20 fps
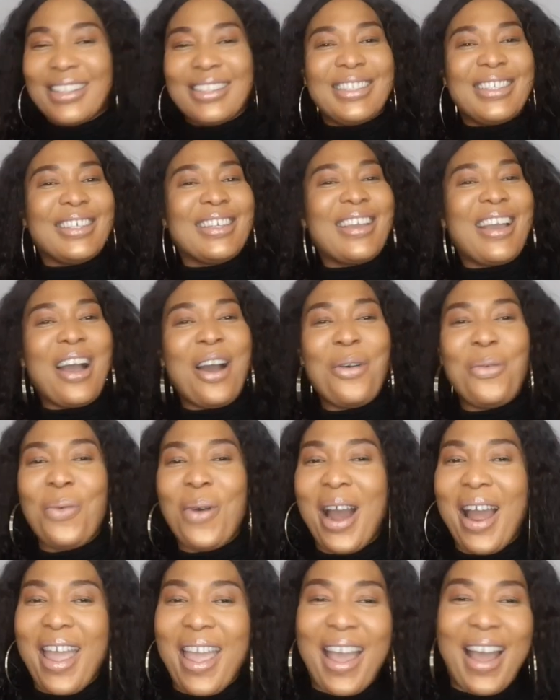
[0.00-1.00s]

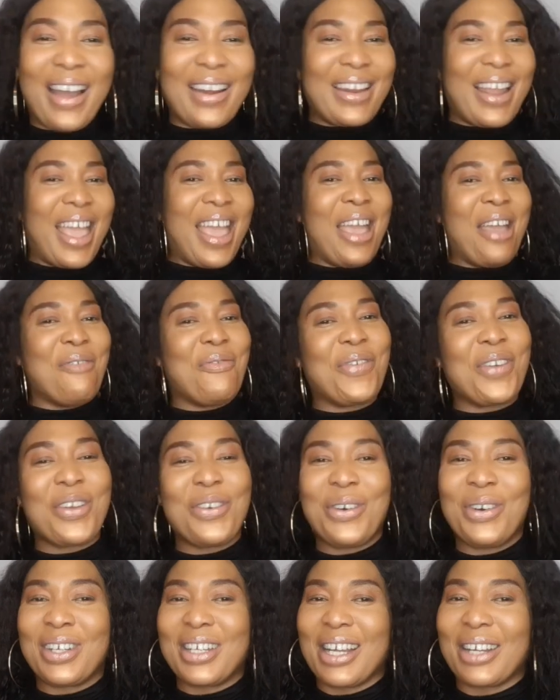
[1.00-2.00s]
DIY, and
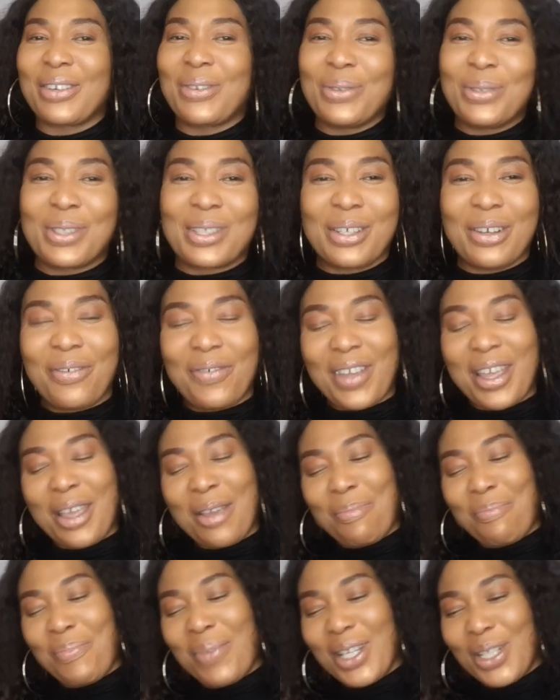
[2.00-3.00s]
every other good stuff
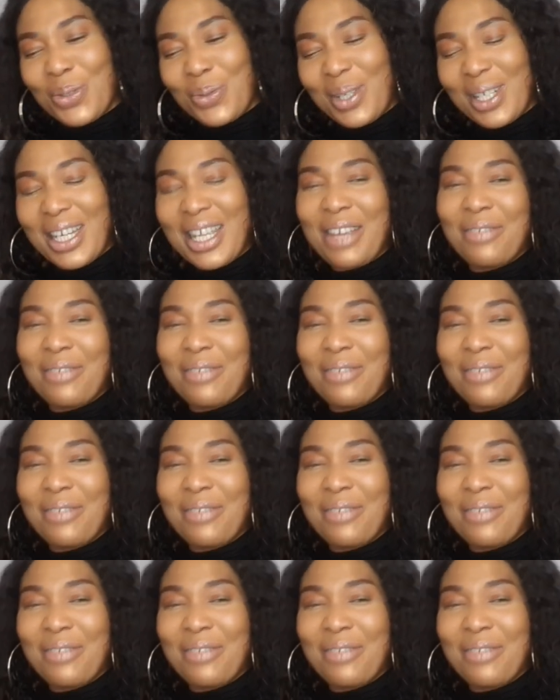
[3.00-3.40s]
in between.